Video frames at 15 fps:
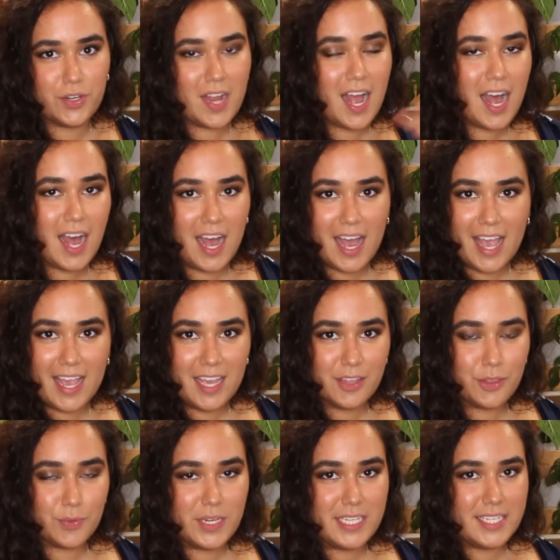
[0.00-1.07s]
high
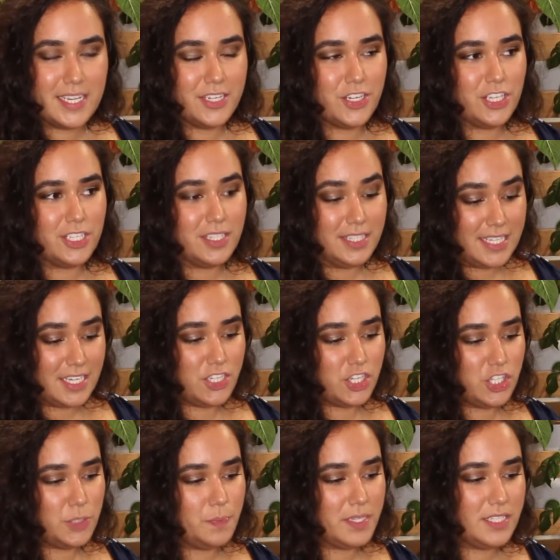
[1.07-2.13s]
3
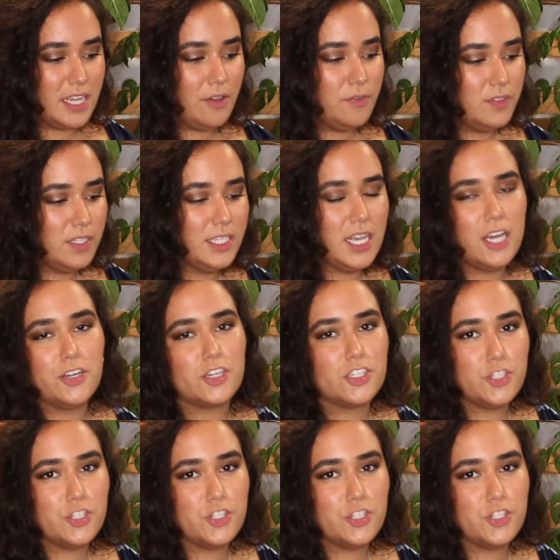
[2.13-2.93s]
digits, but definitely under